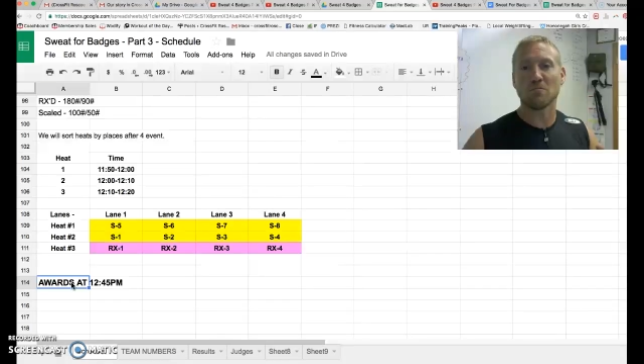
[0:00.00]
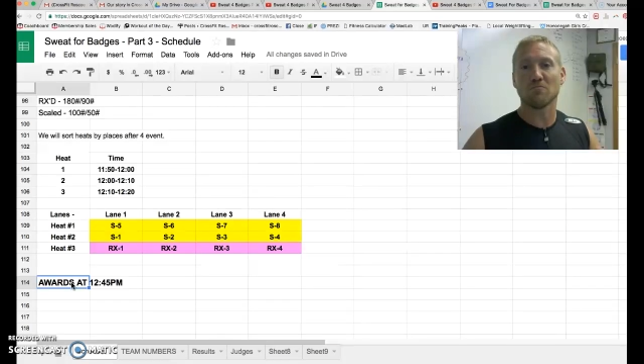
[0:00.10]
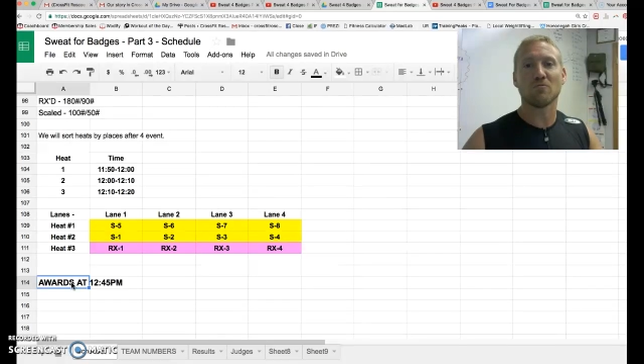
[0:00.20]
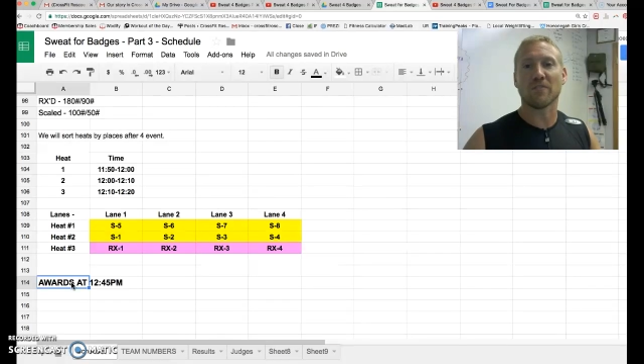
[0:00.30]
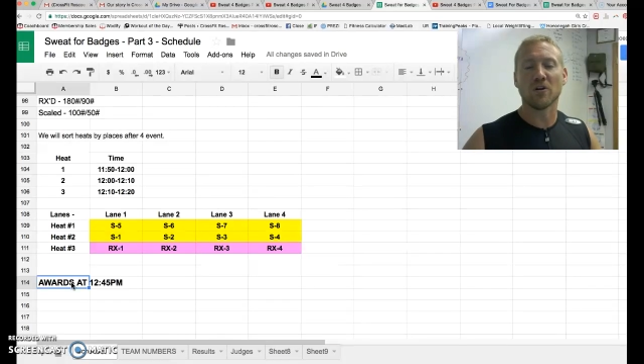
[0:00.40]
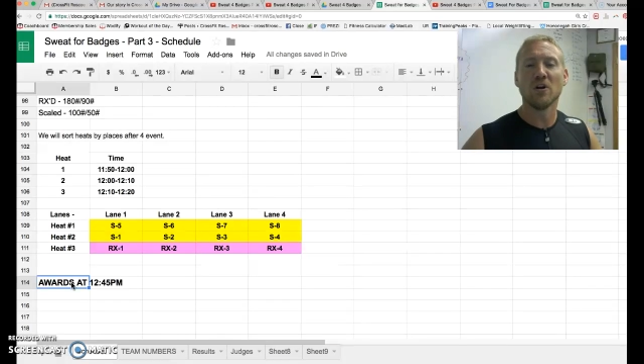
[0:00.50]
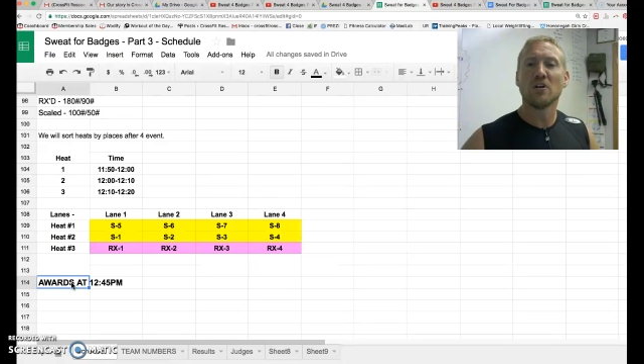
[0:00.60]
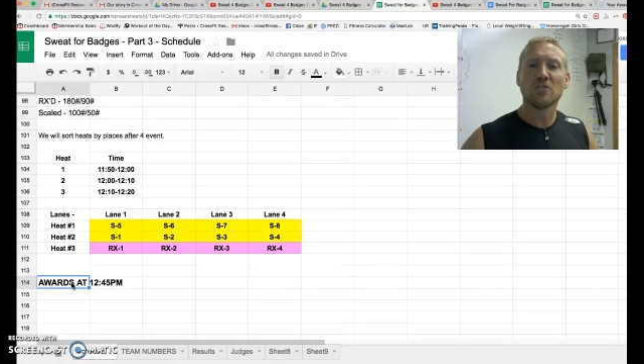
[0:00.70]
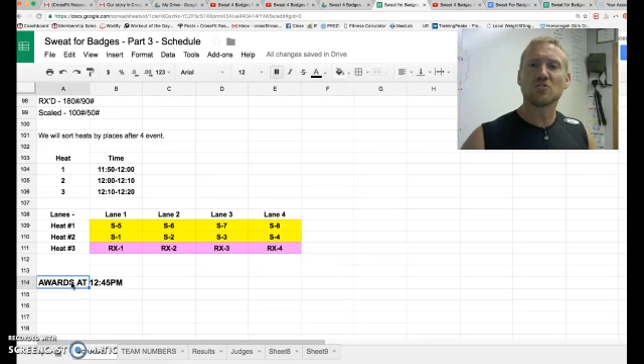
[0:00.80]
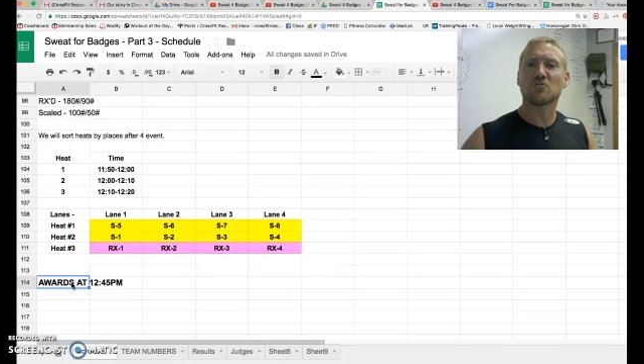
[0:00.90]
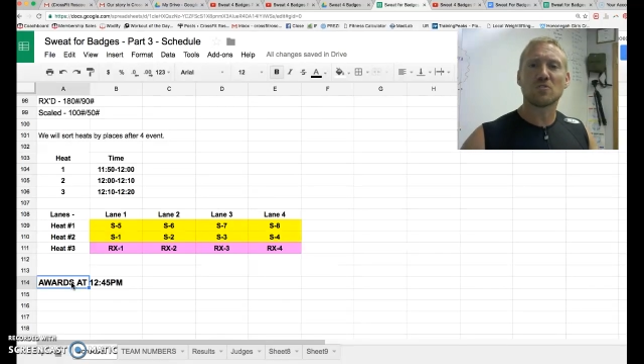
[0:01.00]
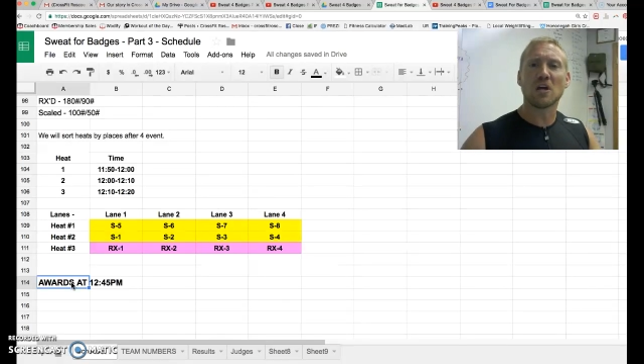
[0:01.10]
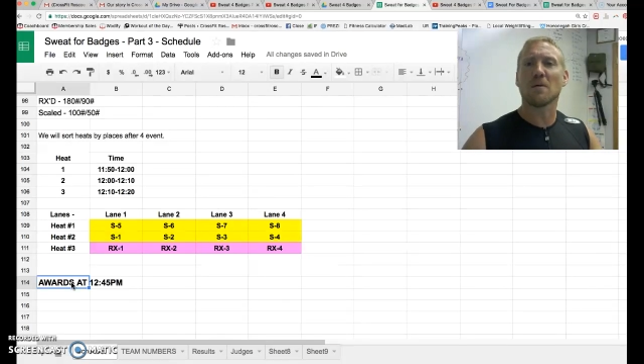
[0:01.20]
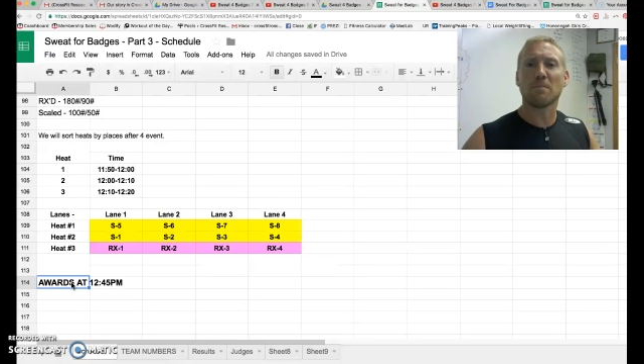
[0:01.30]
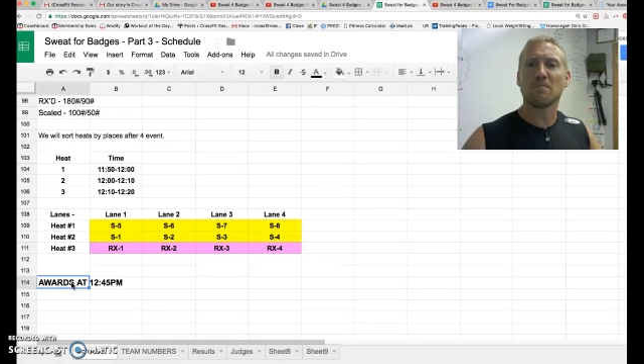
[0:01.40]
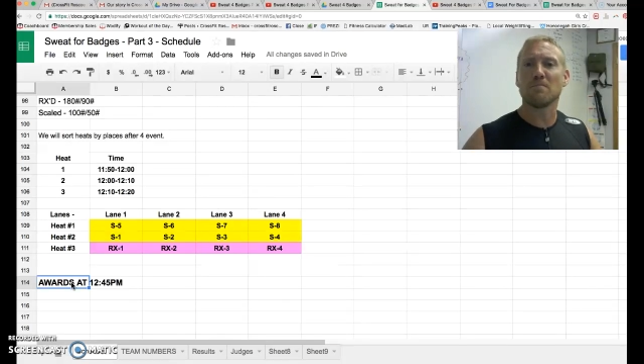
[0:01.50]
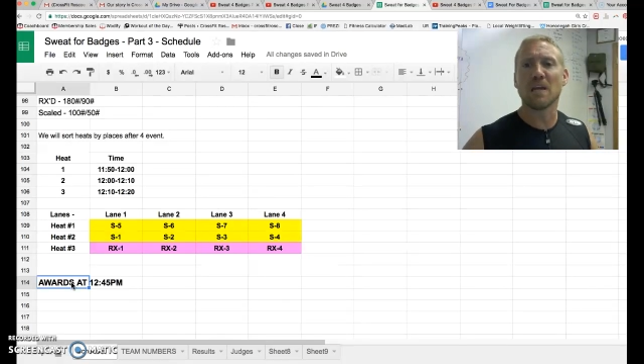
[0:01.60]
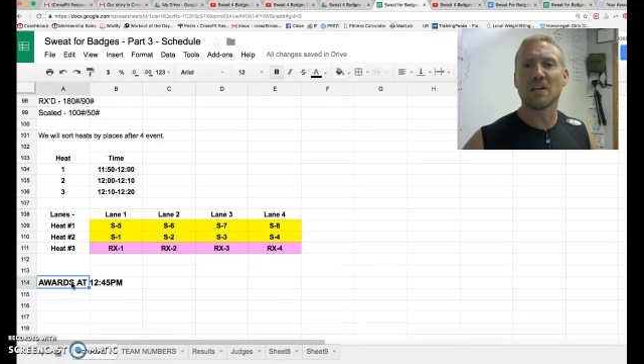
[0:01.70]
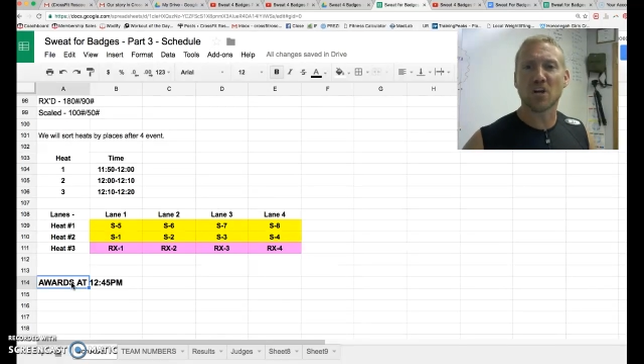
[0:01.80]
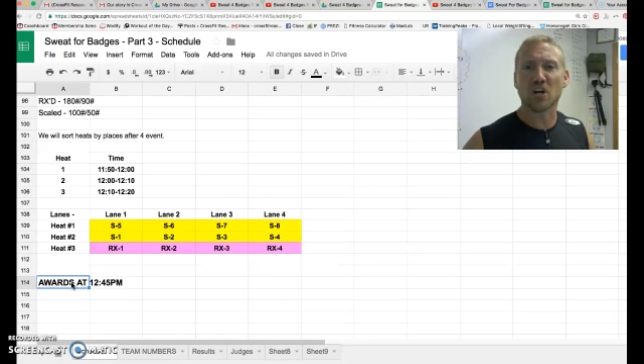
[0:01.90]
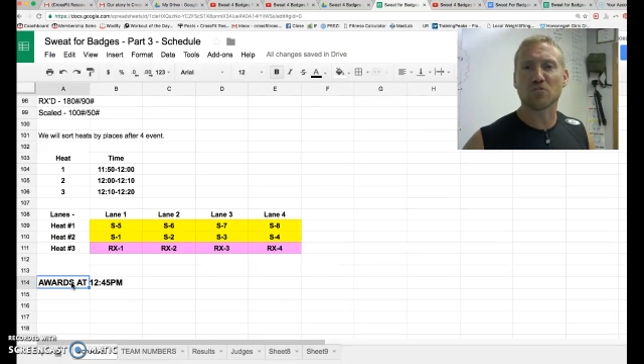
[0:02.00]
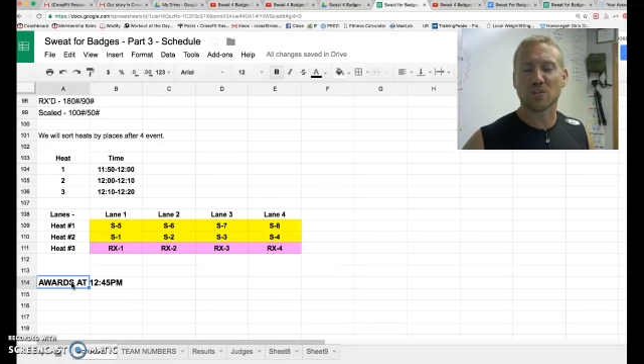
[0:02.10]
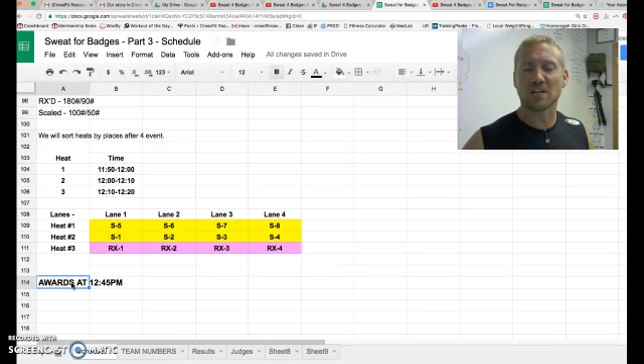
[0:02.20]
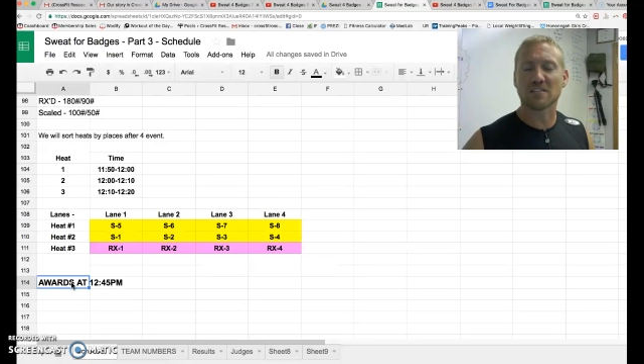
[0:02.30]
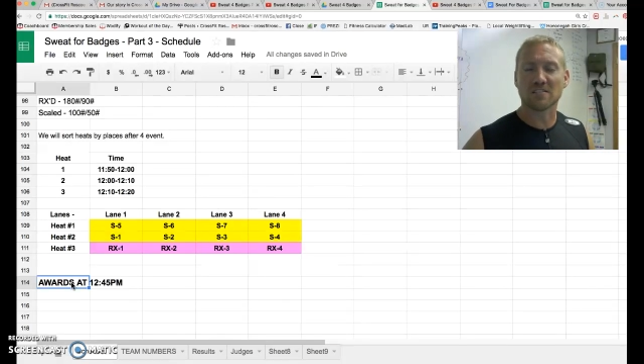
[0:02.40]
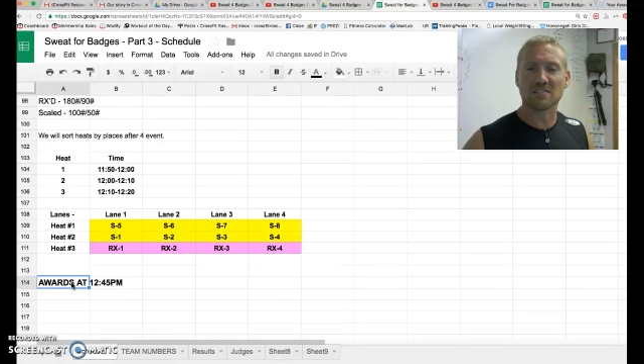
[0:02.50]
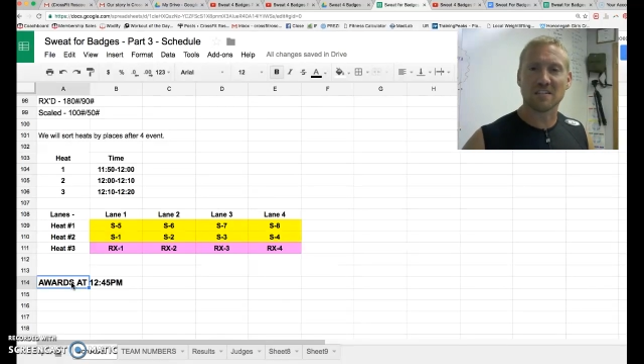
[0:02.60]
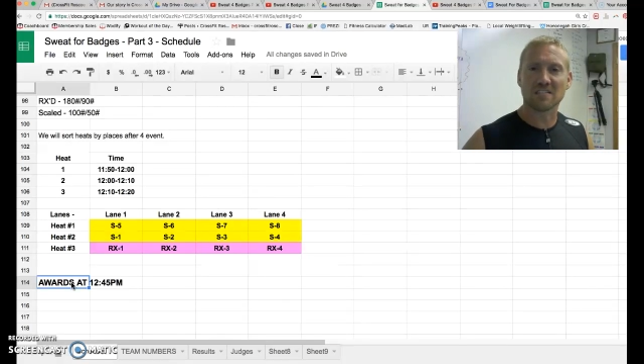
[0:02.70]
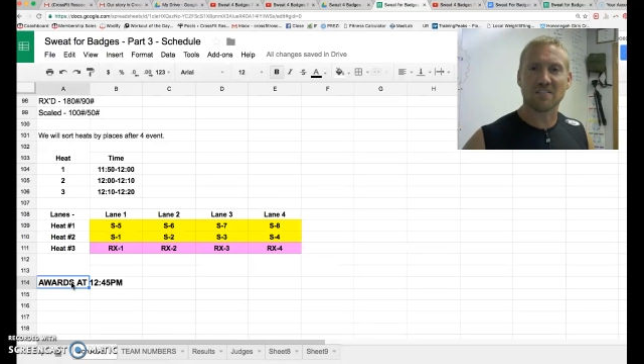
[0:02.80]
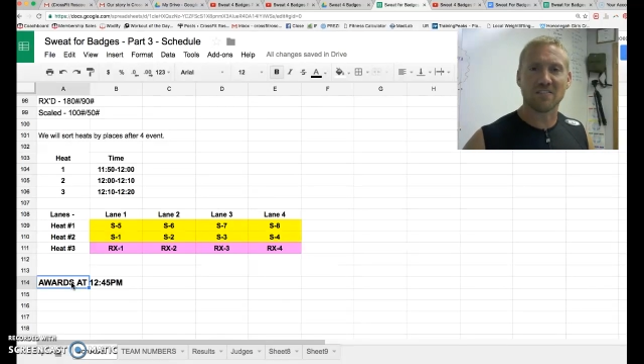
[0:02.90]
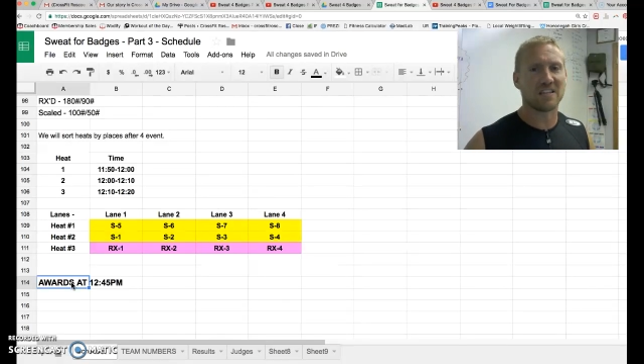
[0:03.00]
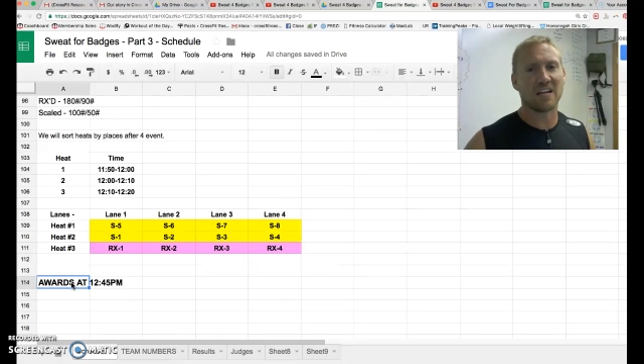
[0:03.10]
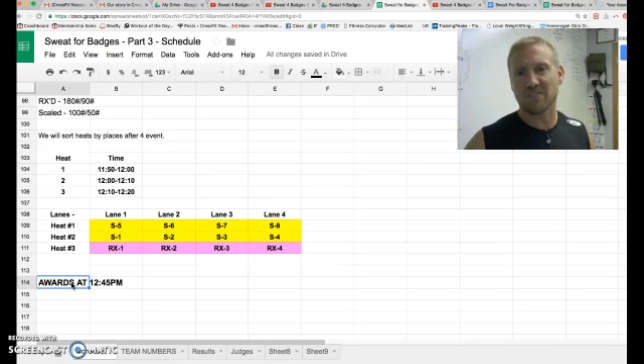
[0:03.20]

whatever, just kind of be in touch with us and stuff like that.